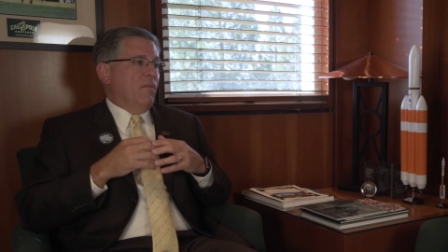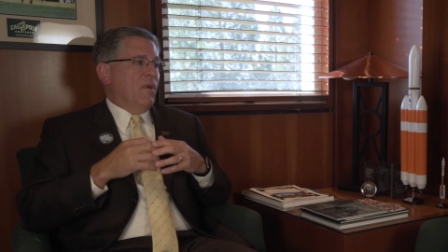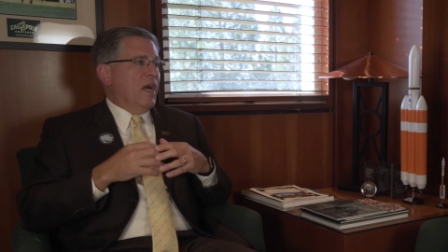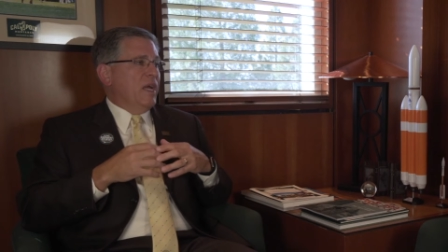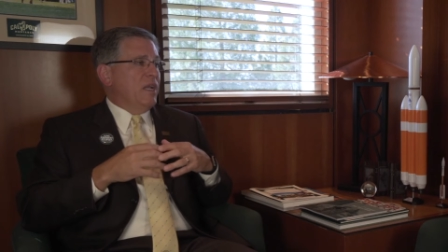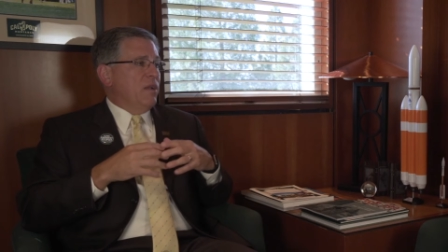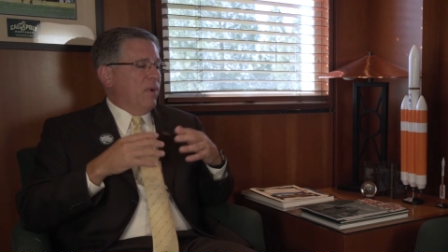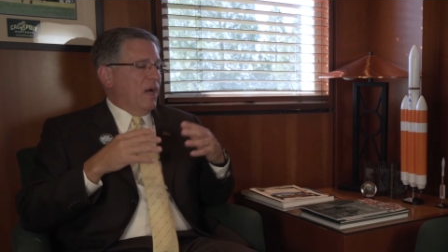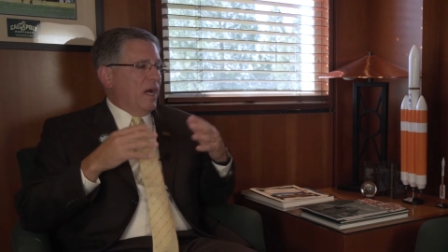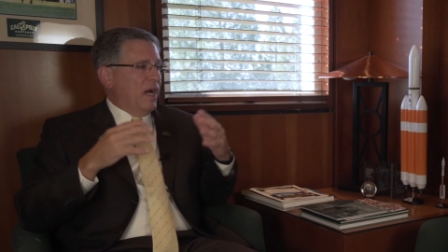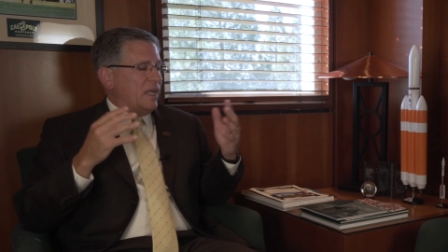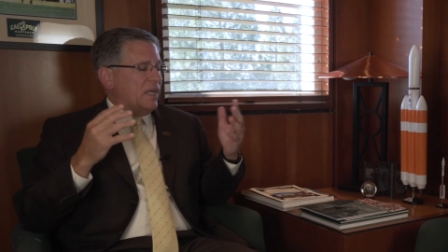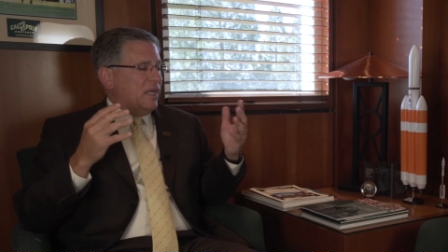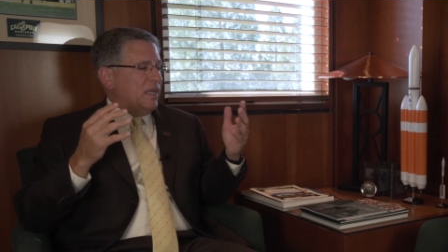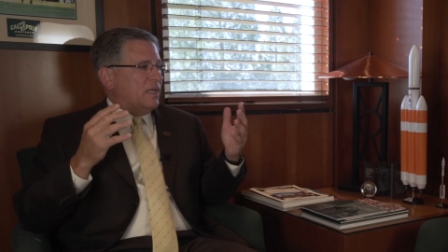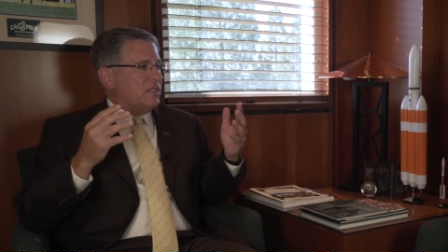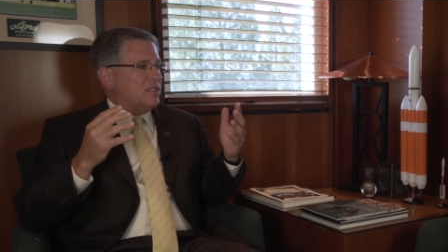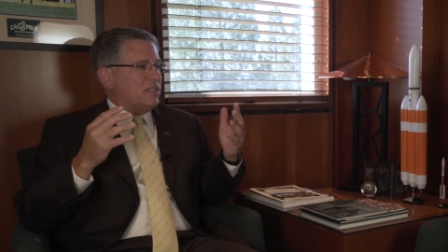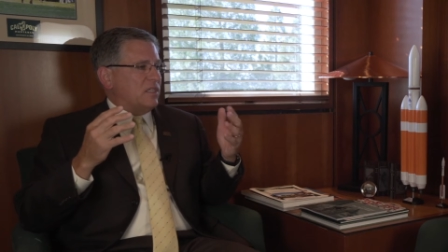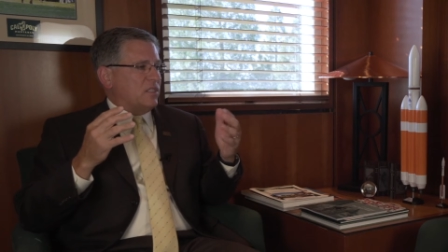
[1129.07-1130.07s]

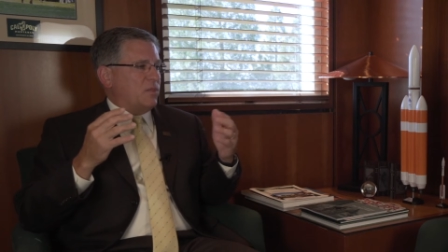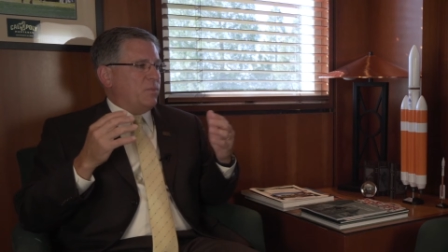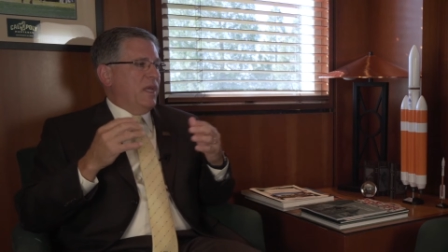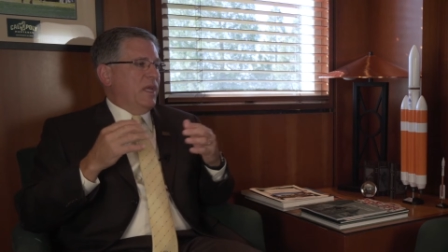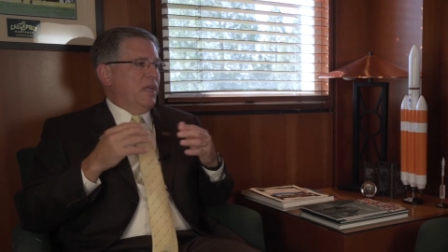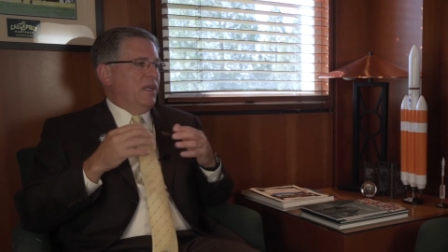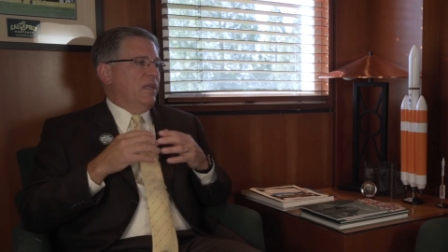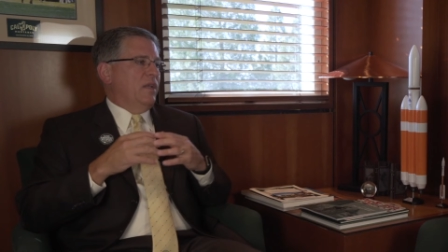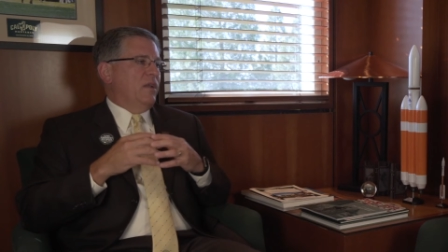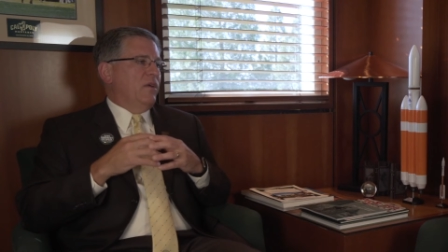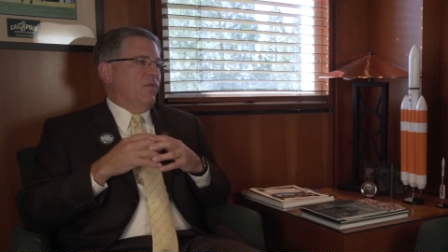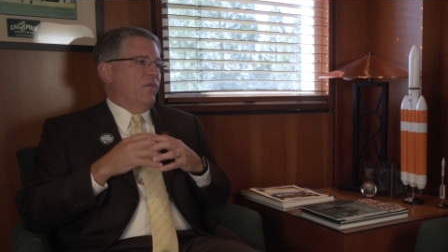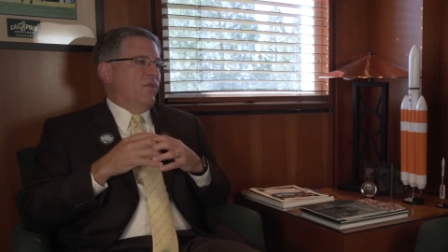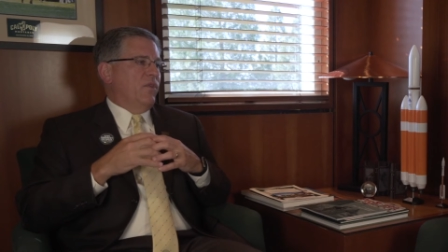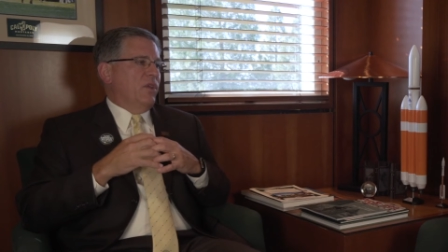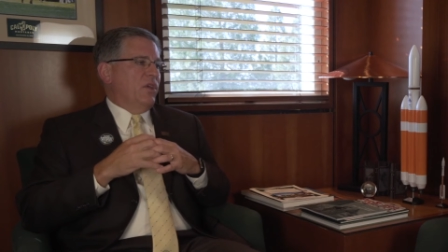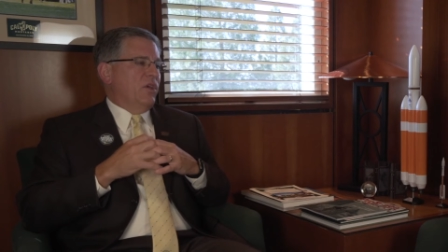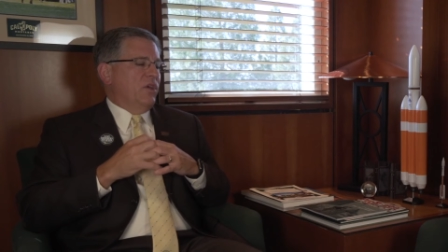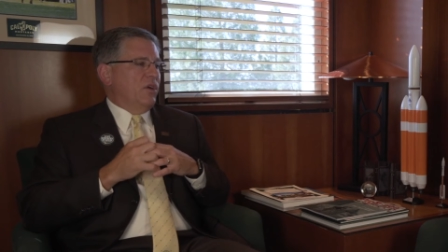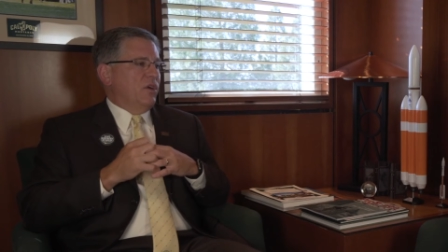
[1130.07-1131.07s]
MindBody has expanded over
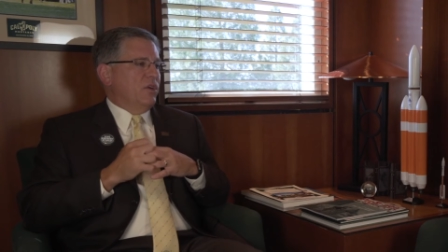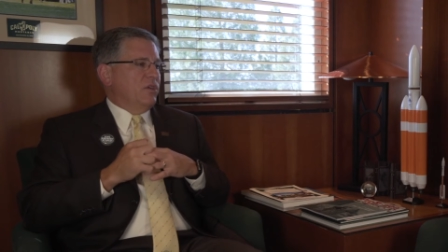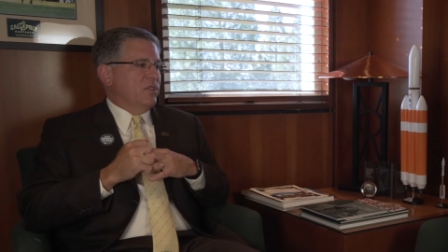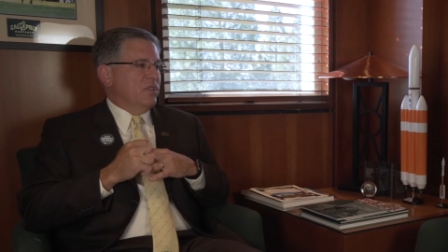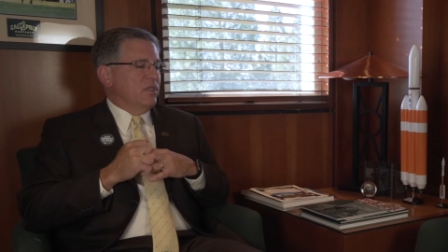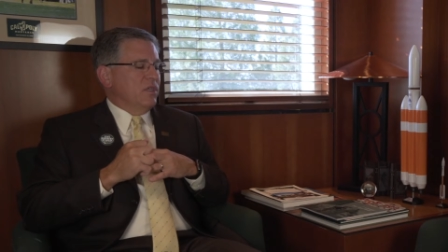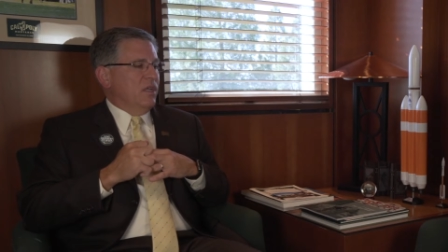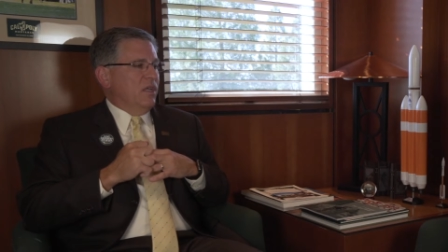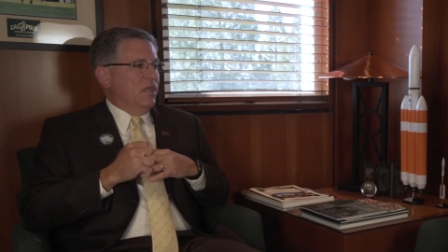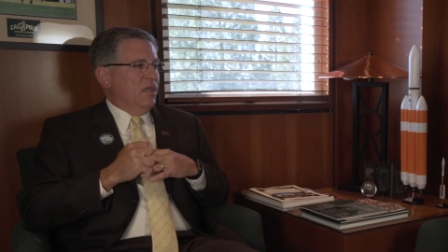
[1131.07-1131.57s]
the years.